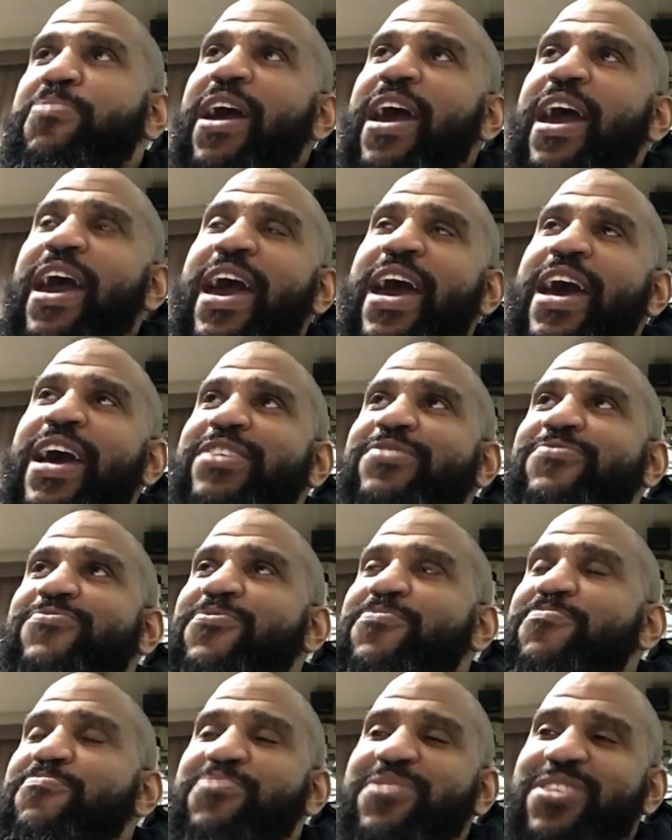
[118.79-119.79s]
pass
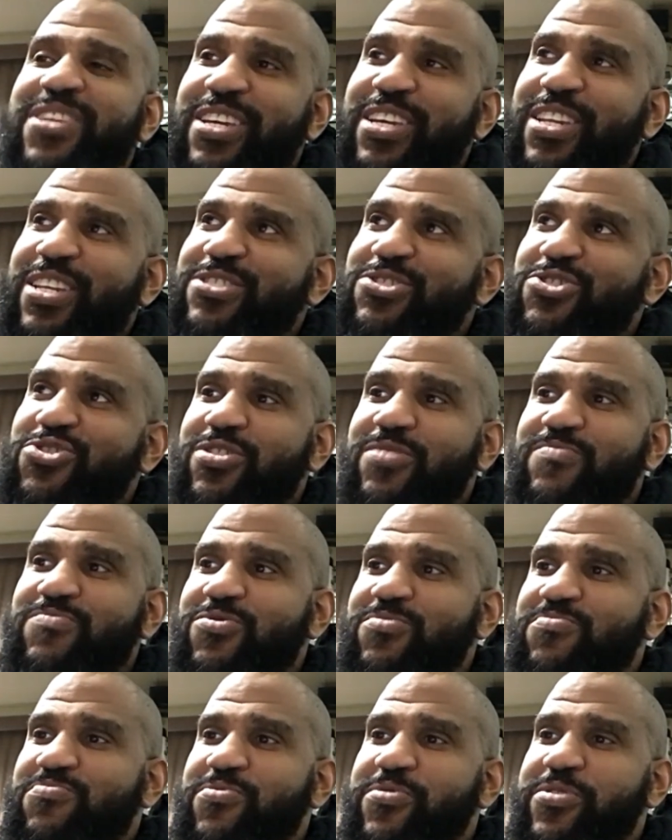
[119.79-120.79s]
for being a Trump
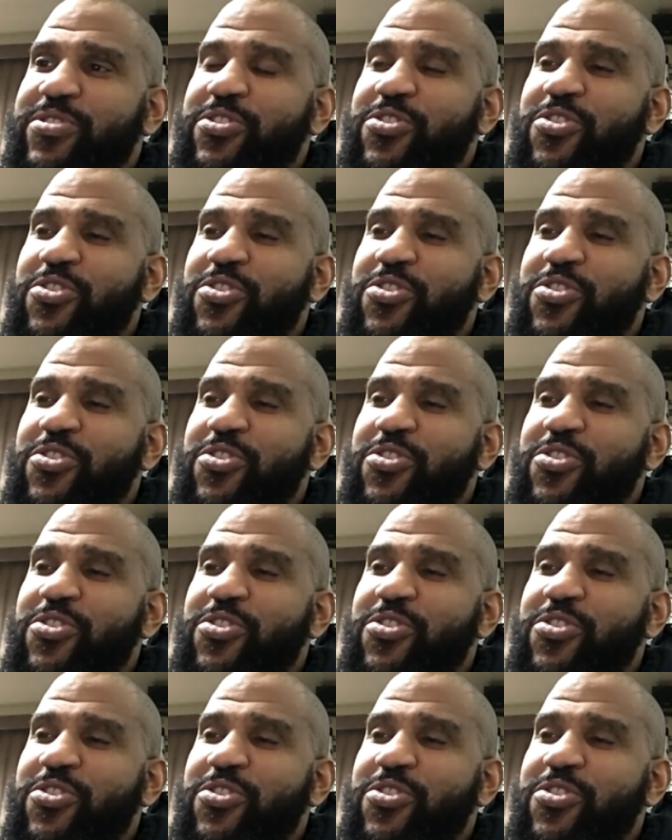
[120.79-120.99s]
supporter?